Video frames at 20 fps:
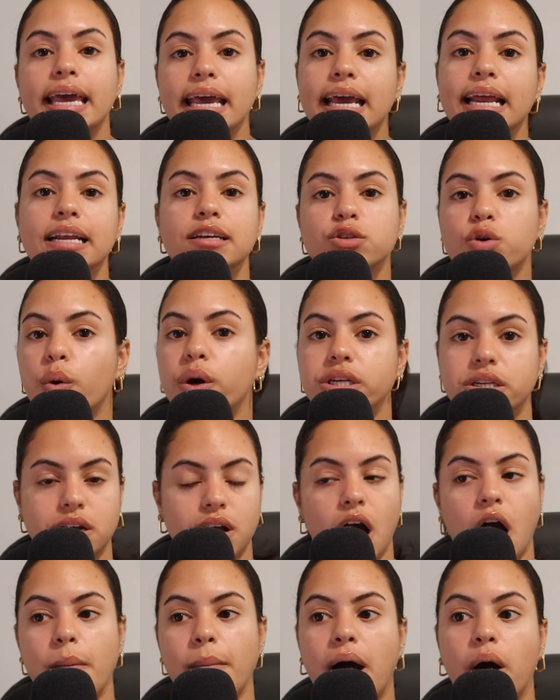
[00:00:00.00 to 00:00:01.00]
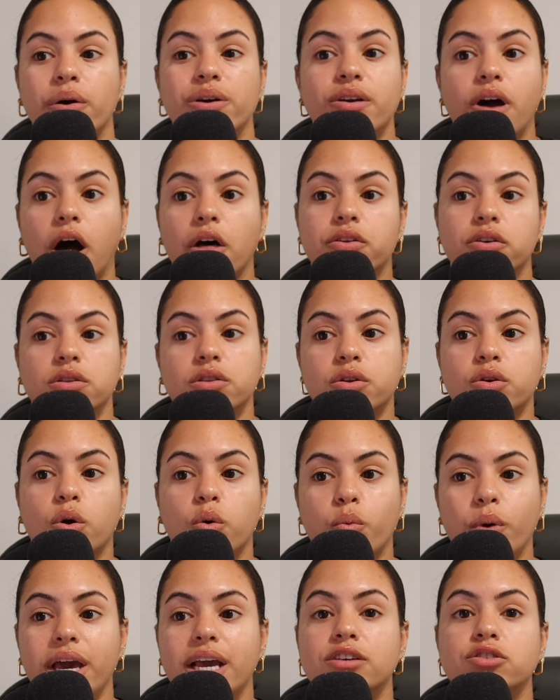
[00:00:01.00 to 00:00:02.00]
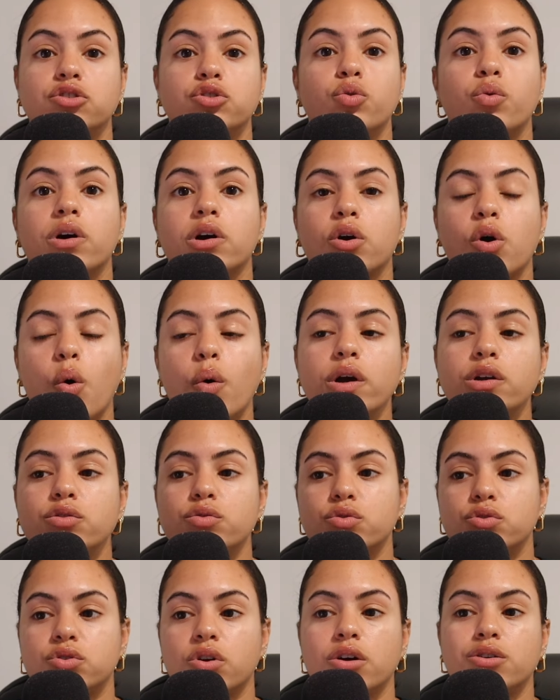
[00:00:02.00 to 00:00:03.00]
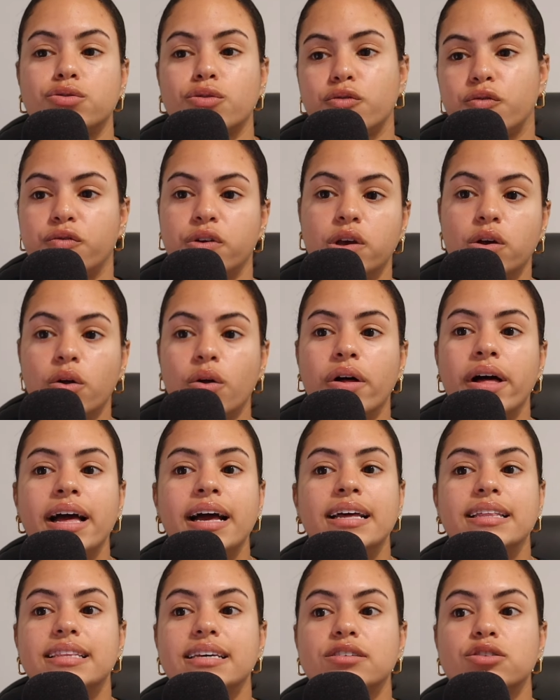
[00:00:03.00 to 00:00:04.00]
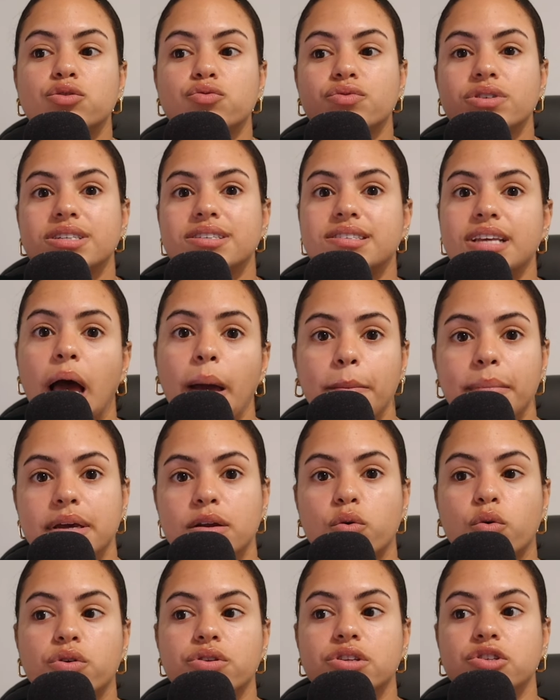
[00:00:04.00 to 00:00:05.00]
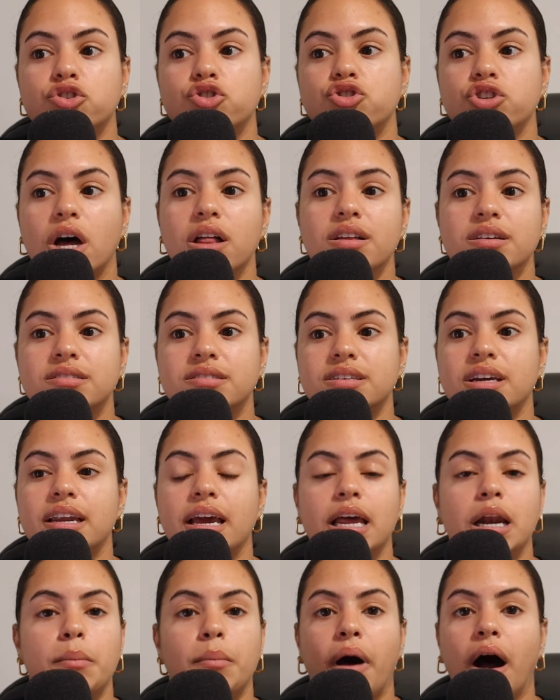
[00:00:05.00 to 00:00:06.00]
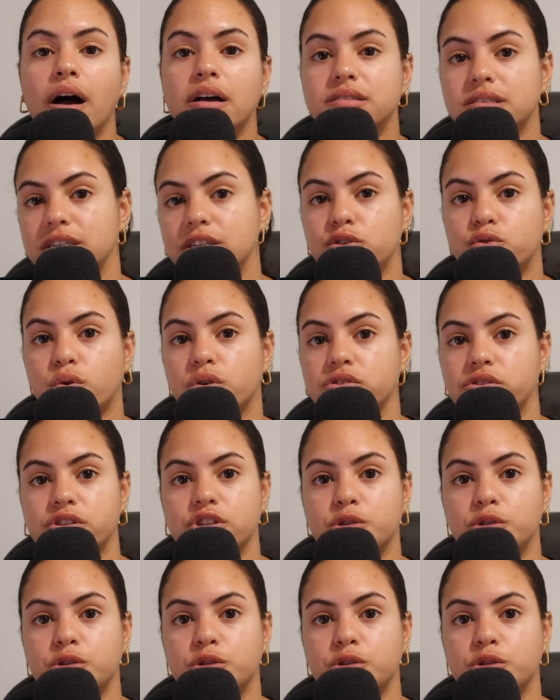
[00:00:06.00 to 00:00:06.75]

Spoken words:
it is going to come out in other little ways. You are going to start to feel this resentment or this jealousy and animosity towards